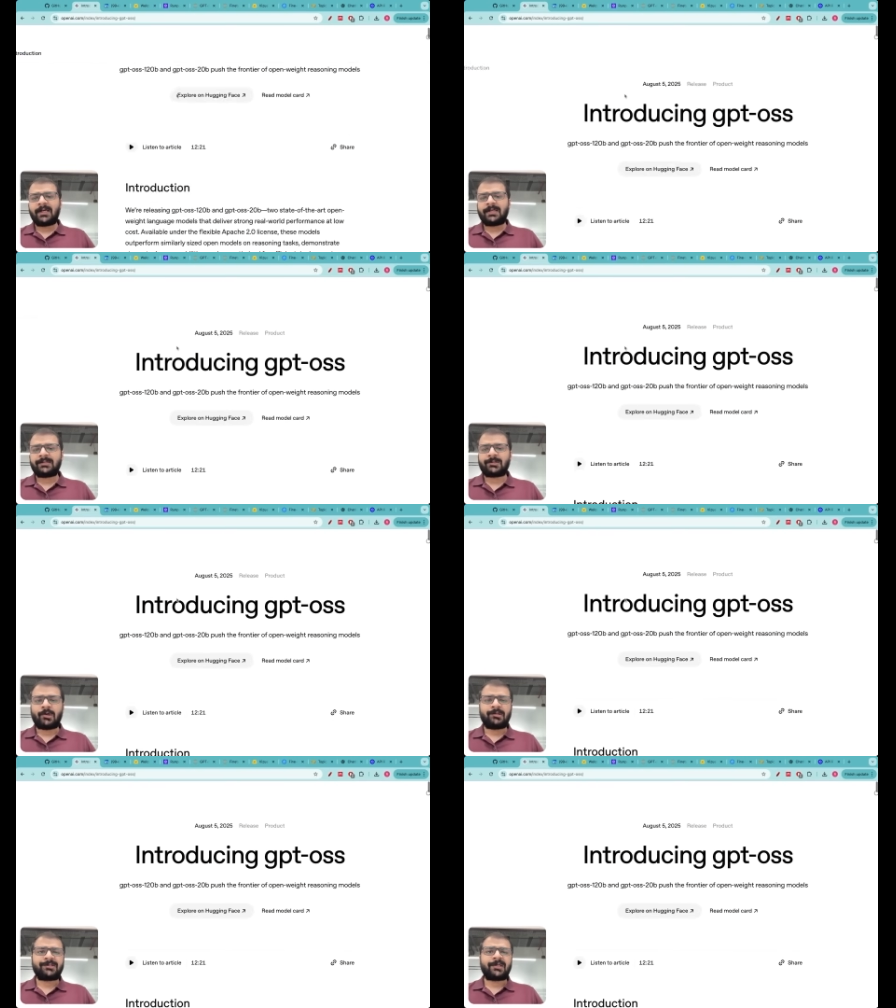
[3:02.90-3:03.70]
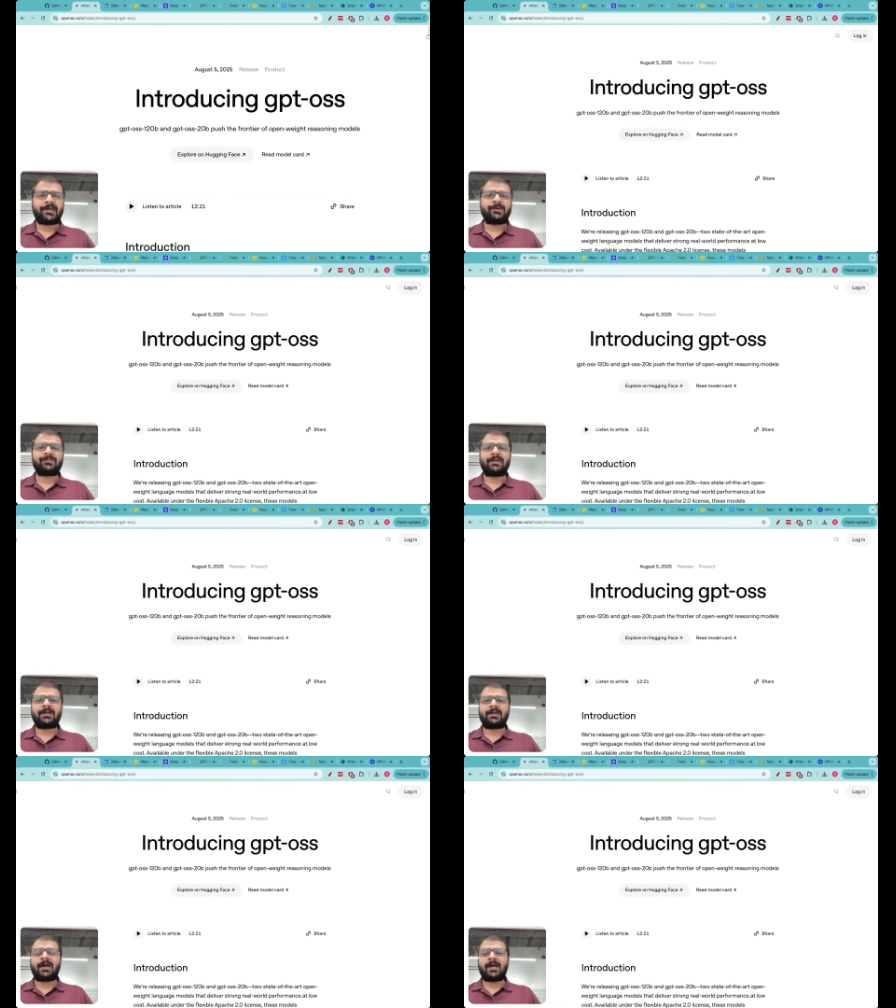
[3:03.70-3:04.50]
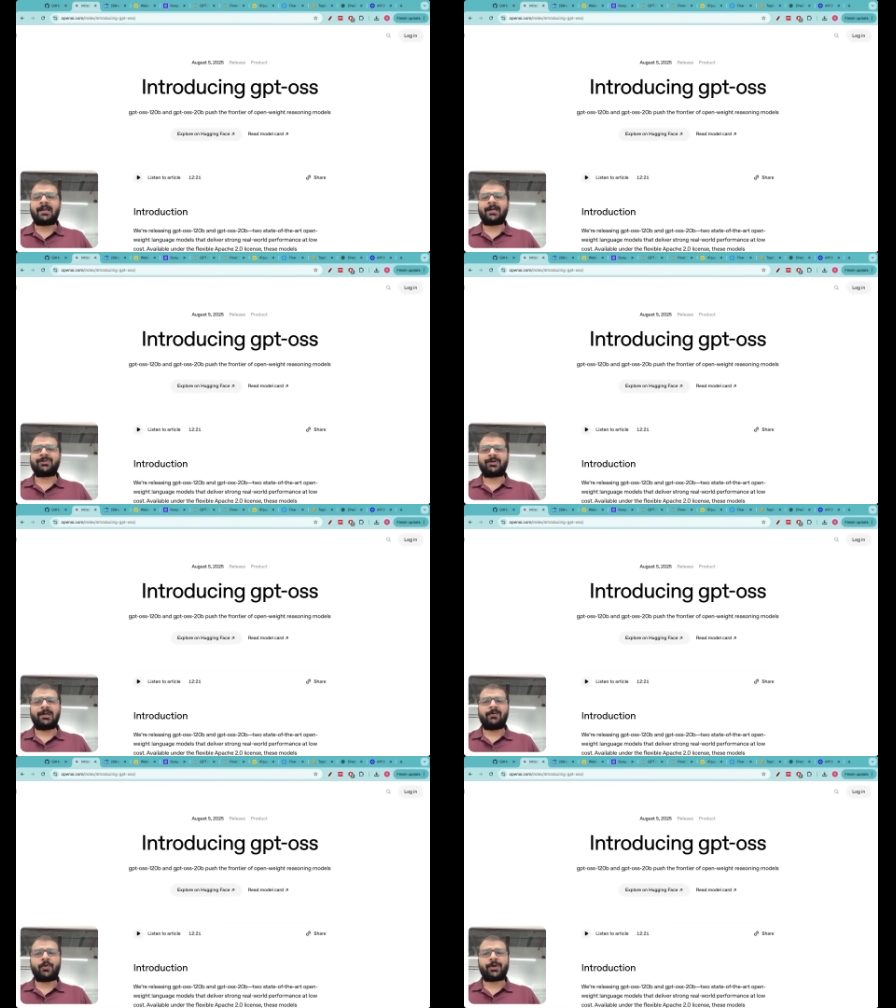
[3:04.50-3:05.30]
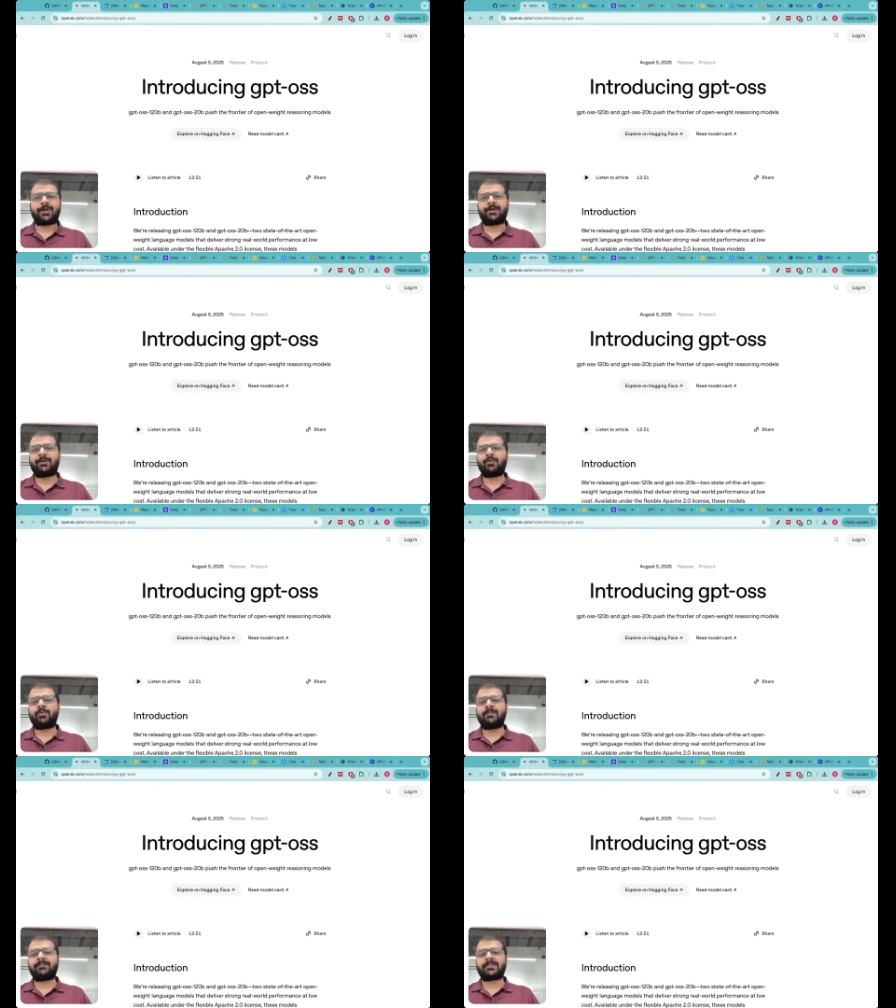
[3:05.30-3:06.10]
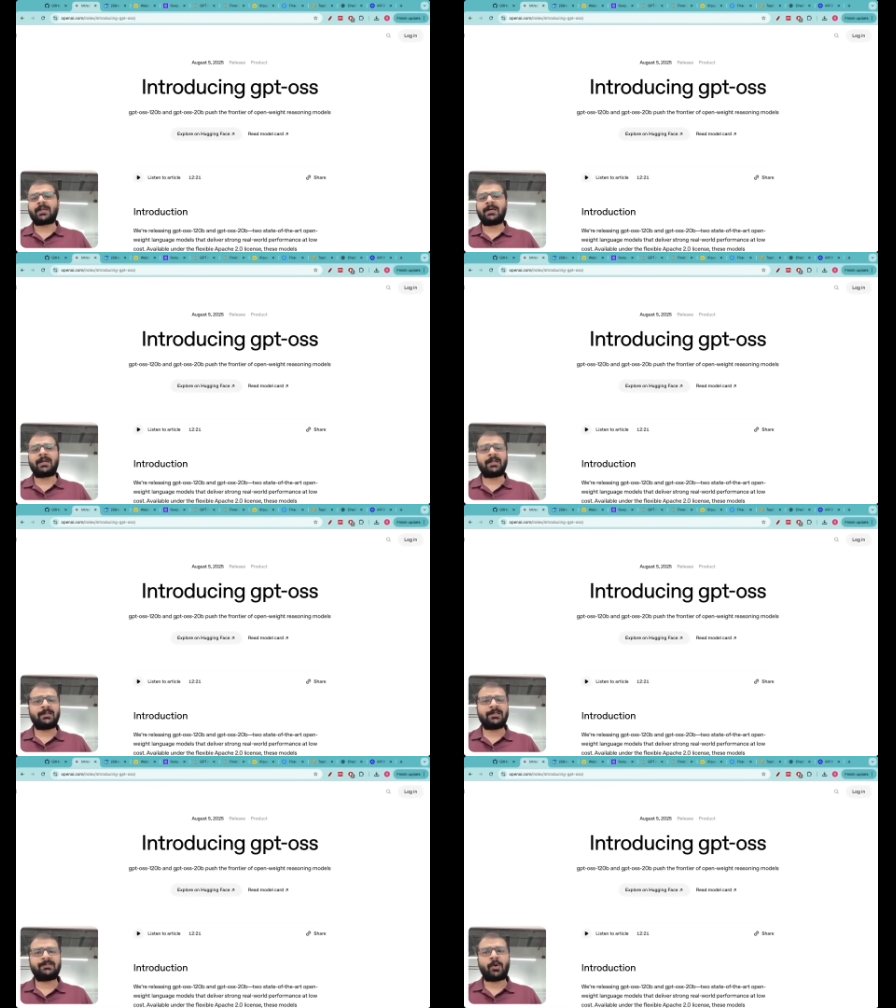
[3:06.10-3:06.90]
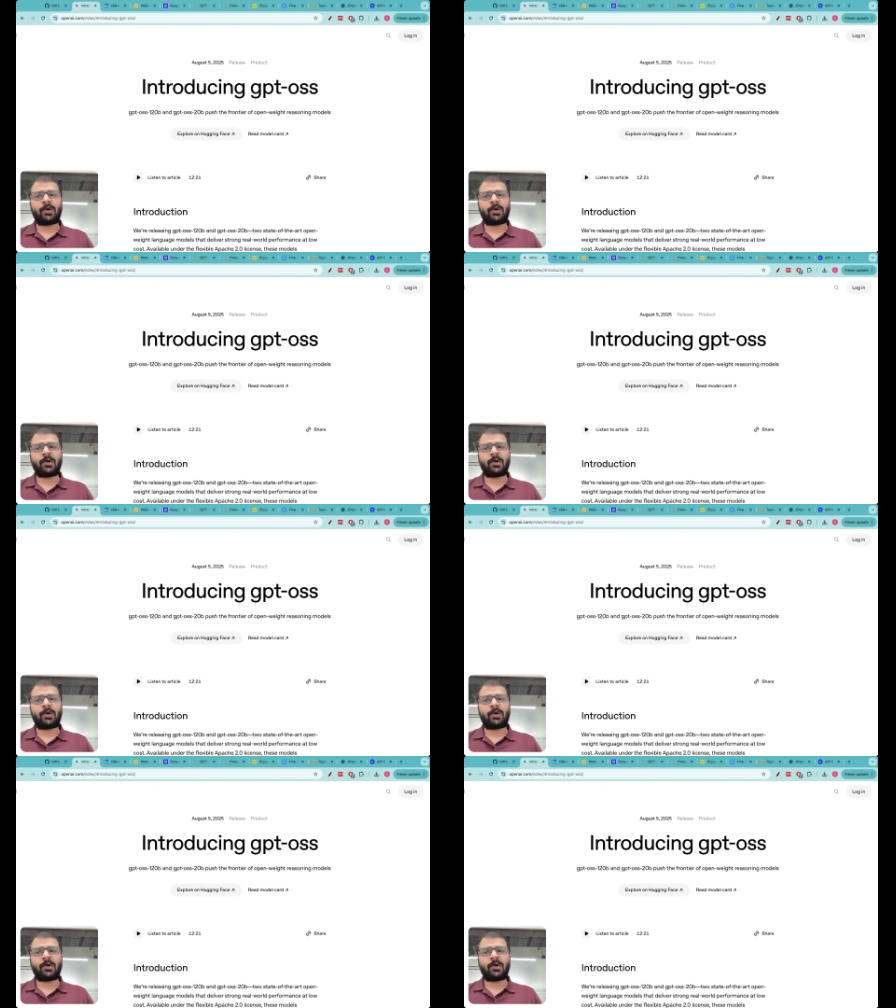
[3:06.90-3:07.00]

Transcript: I saw this announcement, I naturally wanted to run these